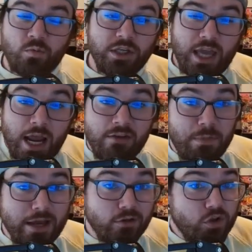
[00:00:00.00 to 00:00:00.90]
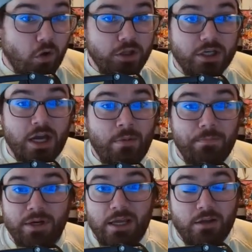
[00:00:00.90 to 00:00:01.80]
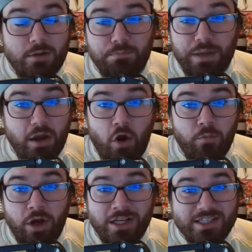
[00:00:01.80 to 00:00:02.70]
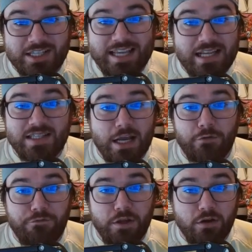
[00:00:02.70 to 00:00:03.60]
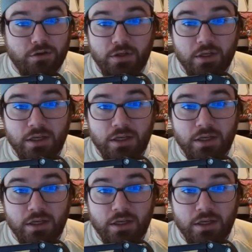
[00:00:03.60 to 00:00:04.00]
we can't have Michael Tolia come up and hit big home runs to dead center field